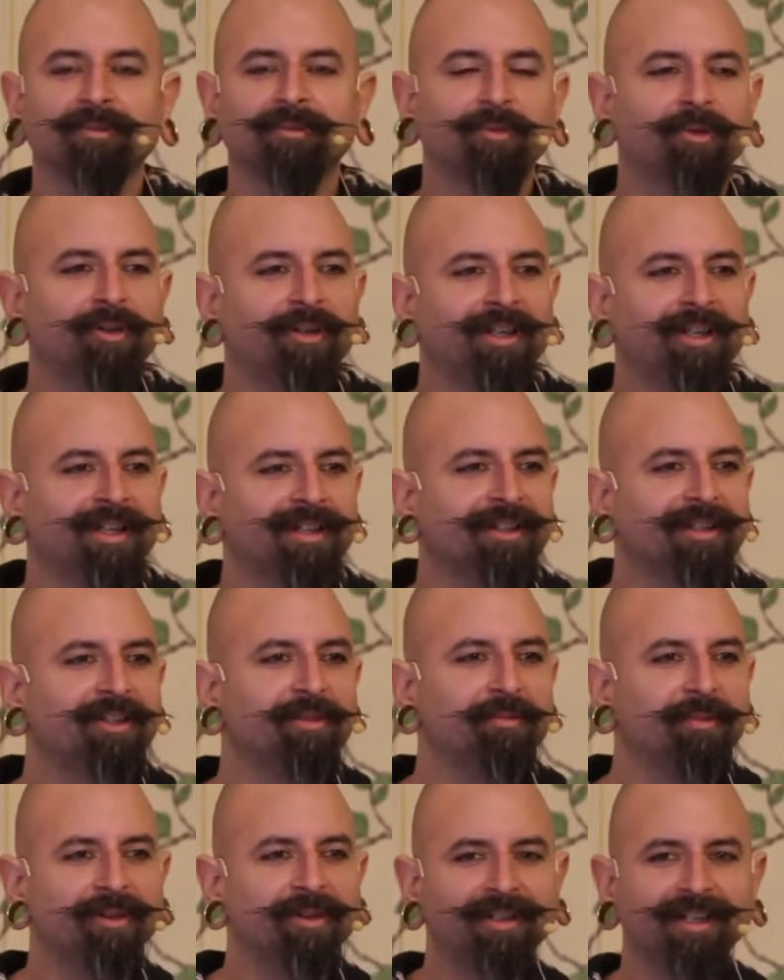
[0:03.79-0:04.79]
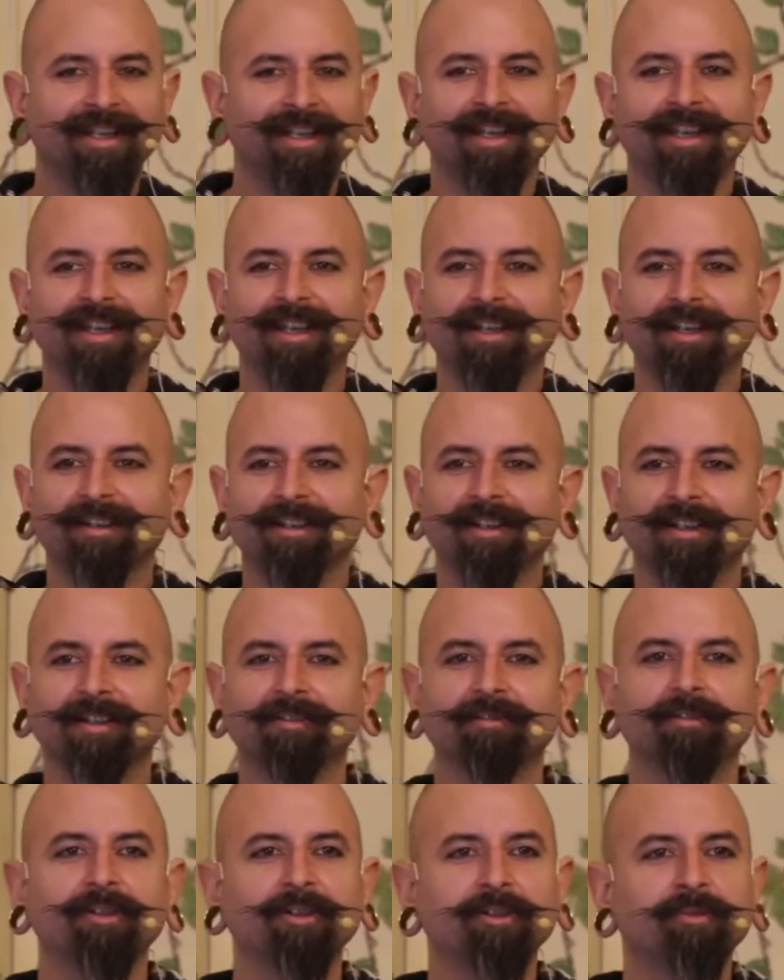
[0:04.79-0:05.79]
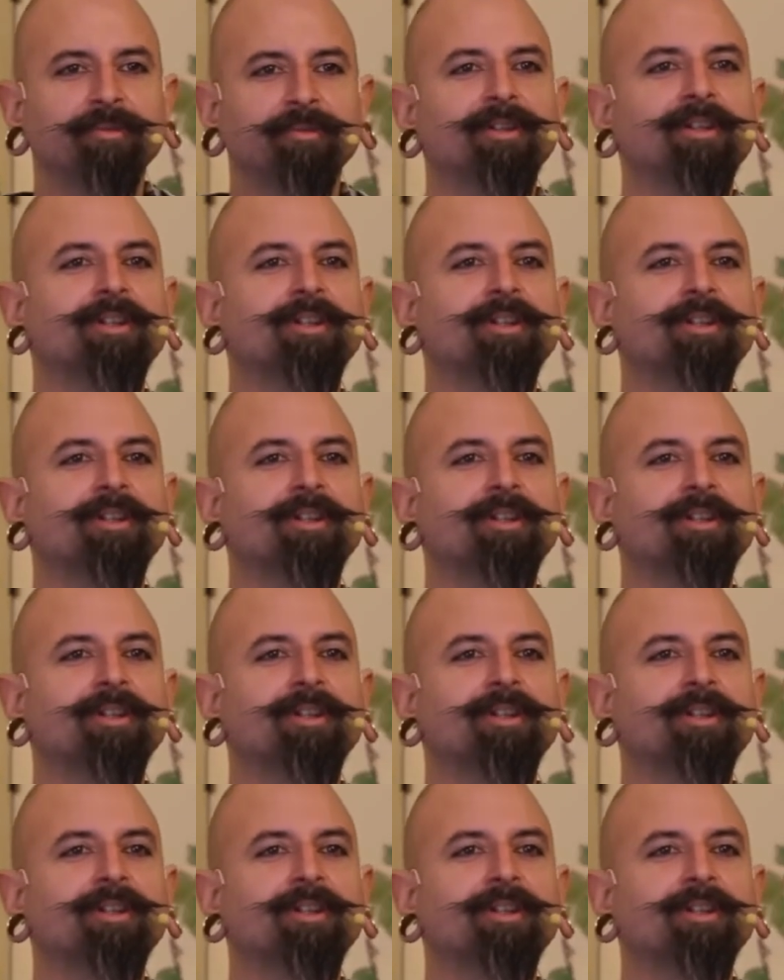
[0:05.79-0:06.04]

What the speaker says: morning, community here in the room.